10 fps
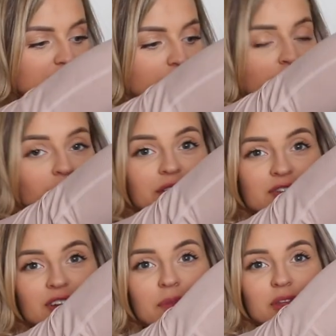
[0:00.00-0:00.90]
So if you
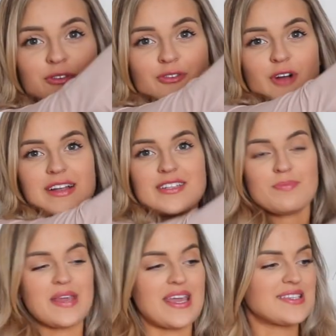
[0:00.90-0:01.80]
lift up the front
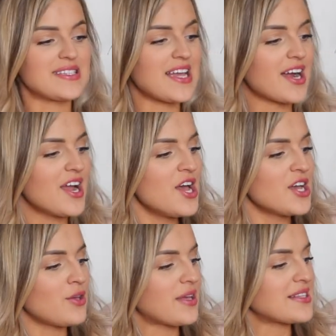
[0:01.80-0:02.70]
piece here,
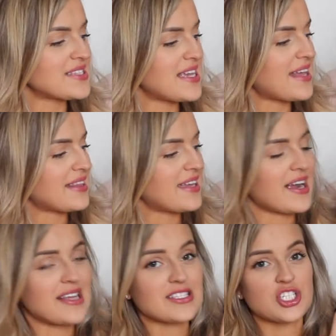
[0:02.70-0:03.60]
you can see that there
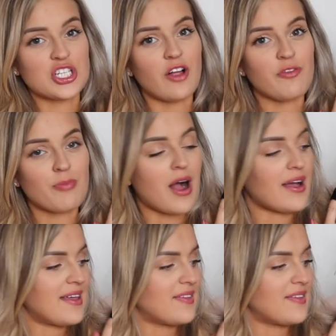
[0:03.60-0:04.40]
is a shelf bra in